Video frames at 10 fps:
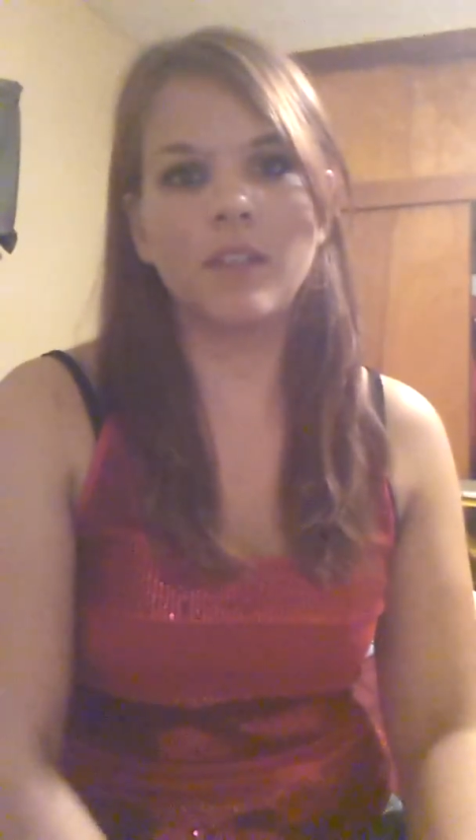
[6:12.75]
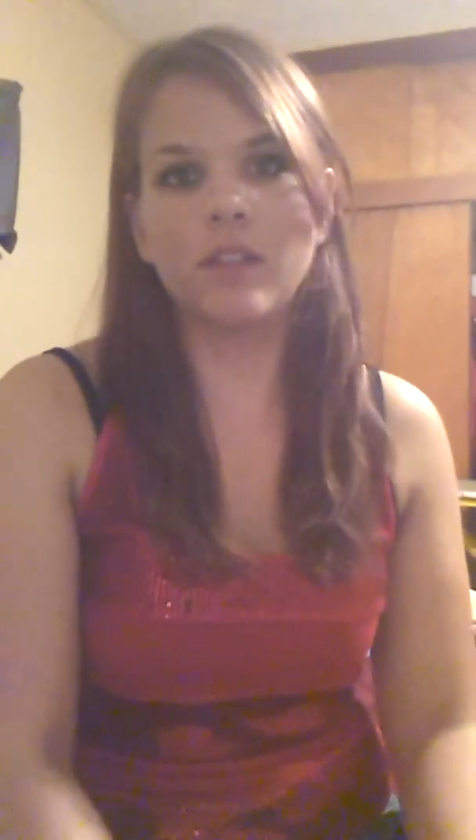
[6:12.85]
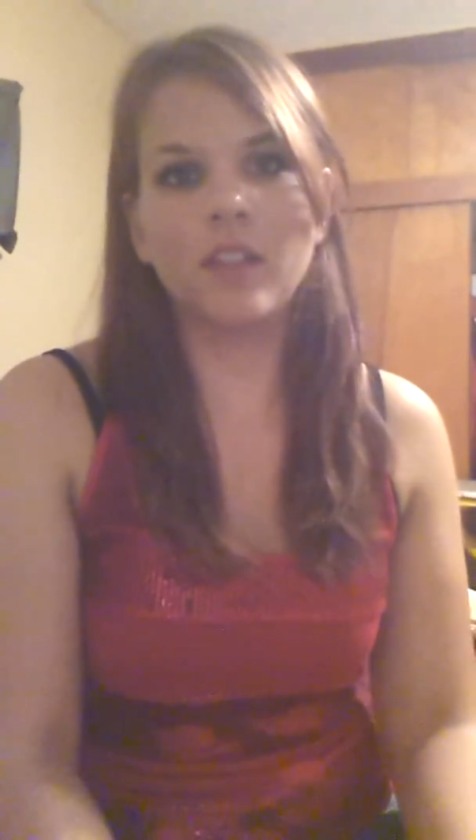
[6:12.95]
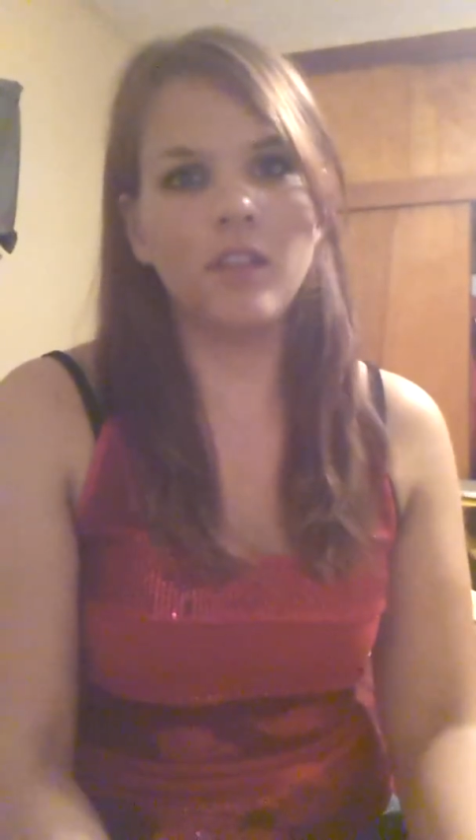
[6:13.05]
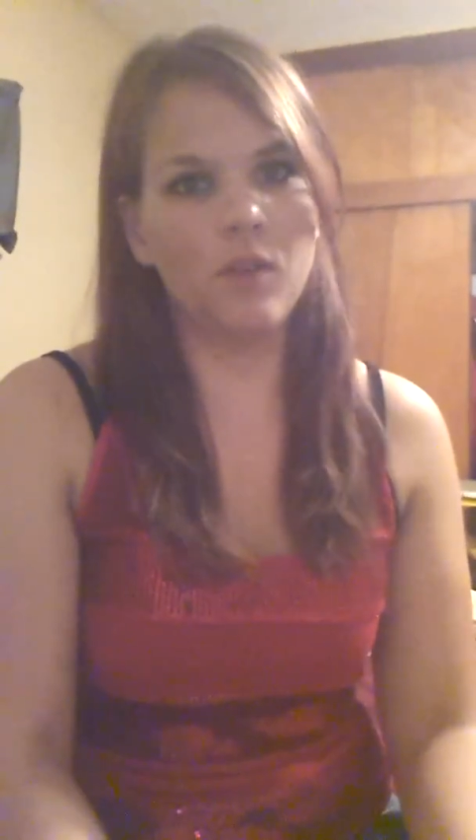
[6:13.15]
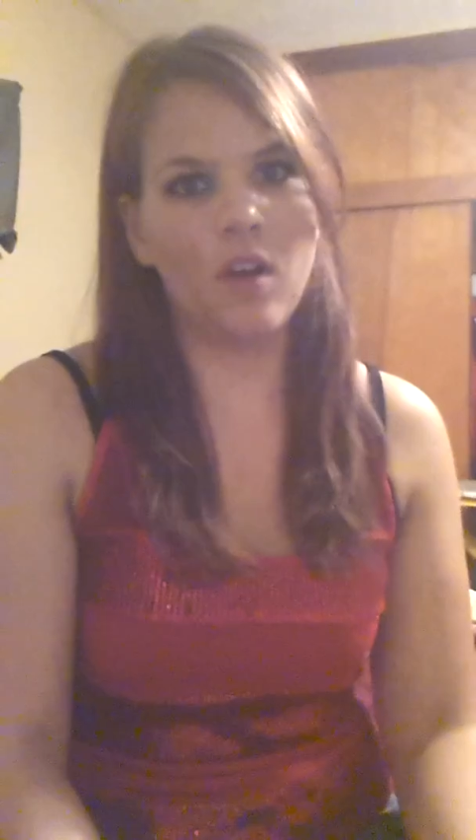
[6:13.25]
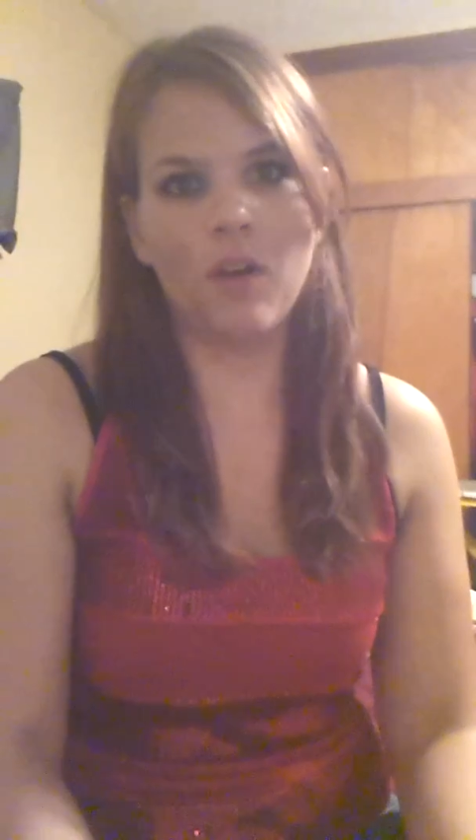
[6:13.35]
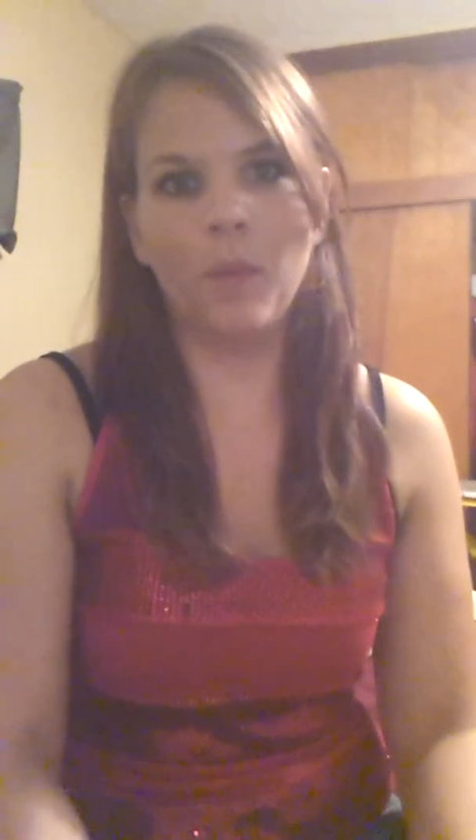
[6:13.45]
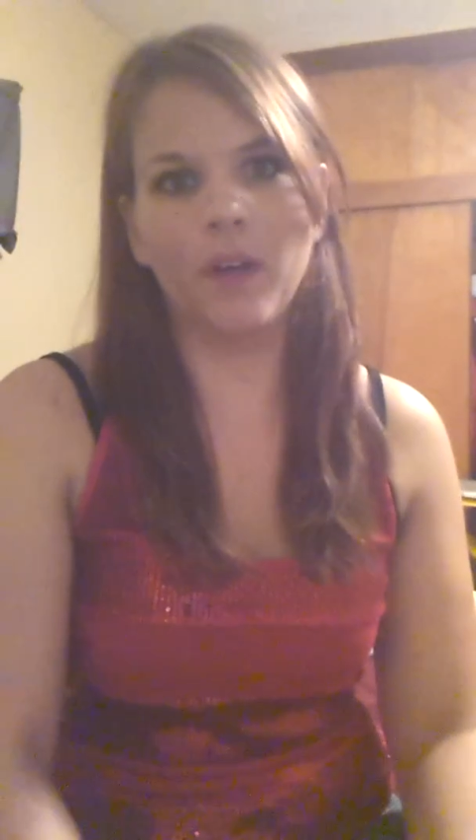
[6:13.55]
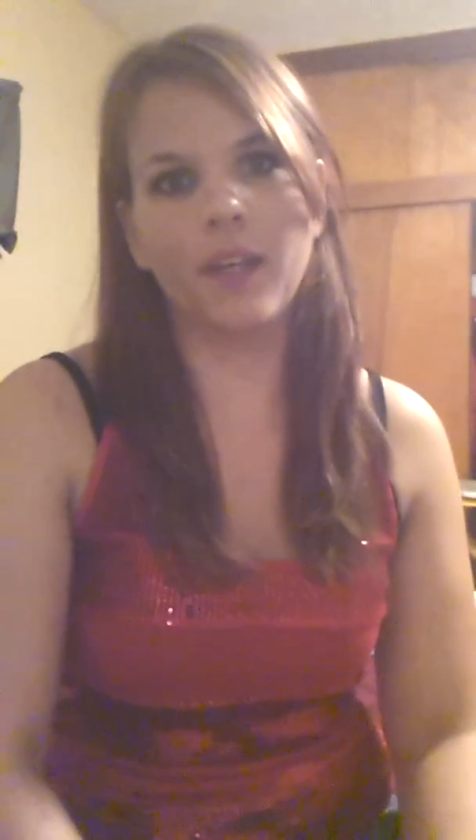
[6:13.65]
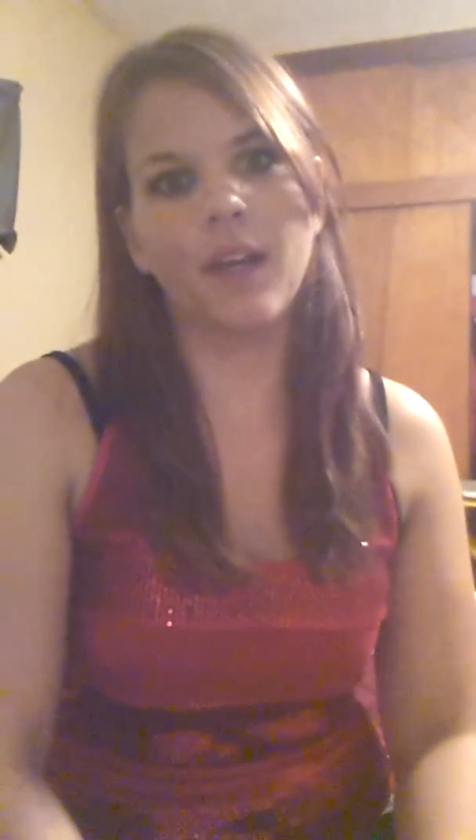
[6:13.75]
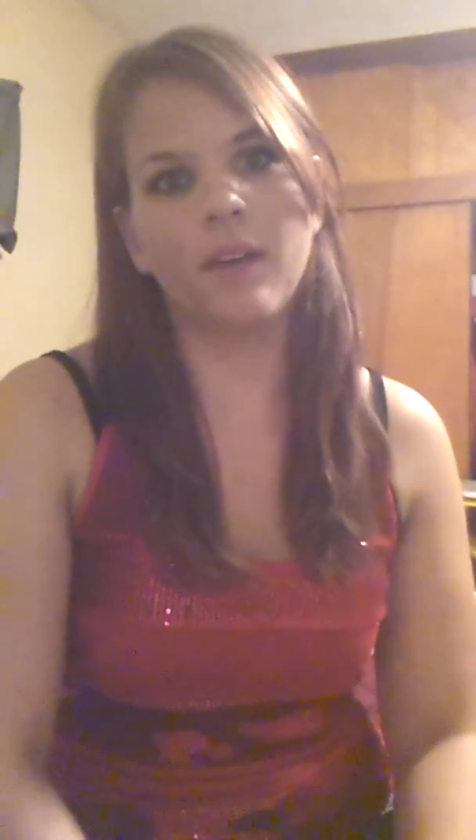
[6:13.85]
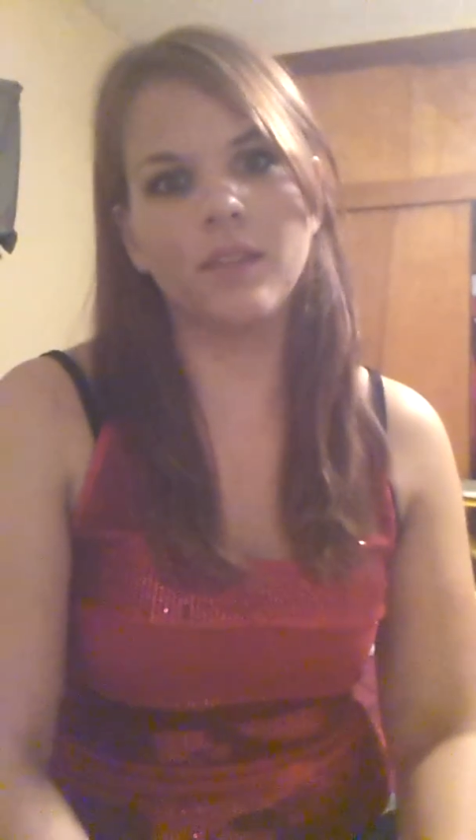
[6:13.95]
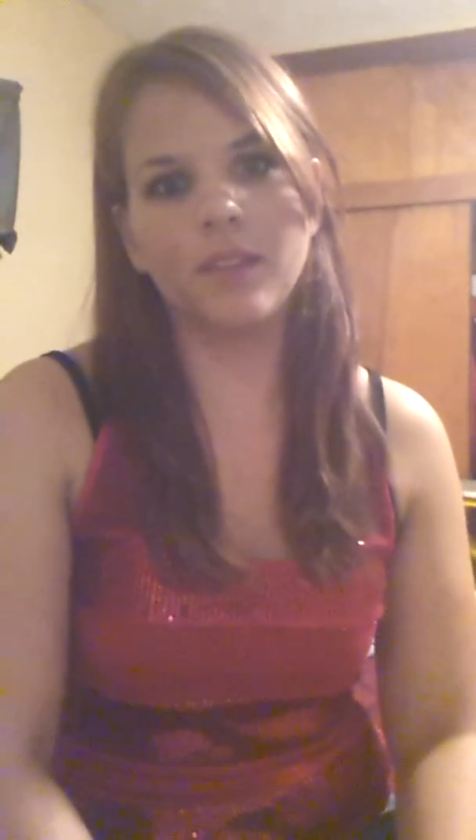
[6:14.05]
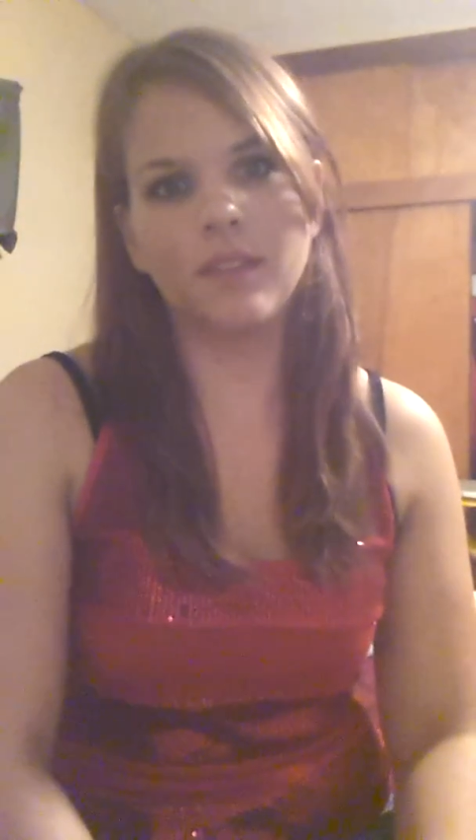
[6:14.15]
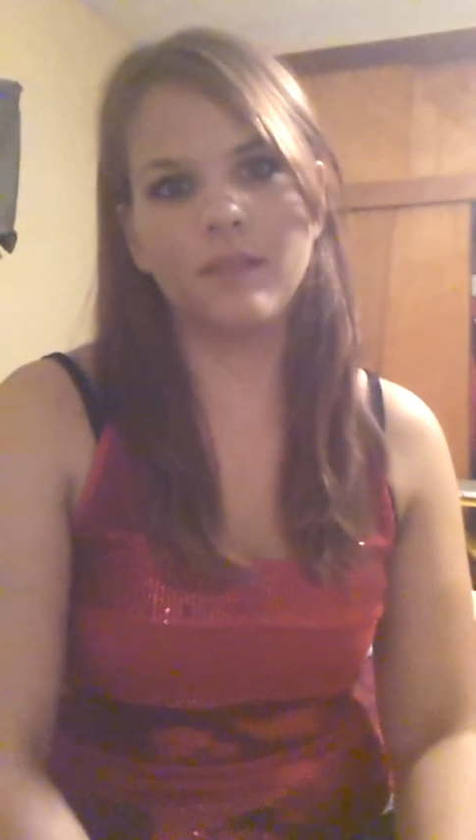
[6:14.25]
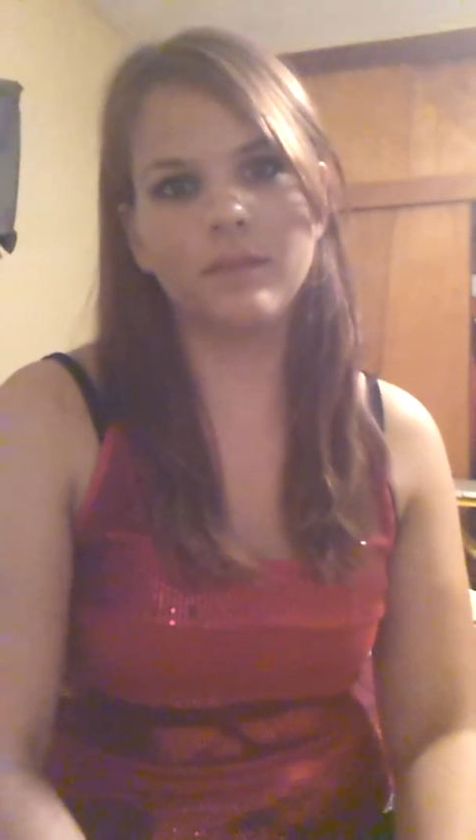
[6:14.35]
it's going to all work out.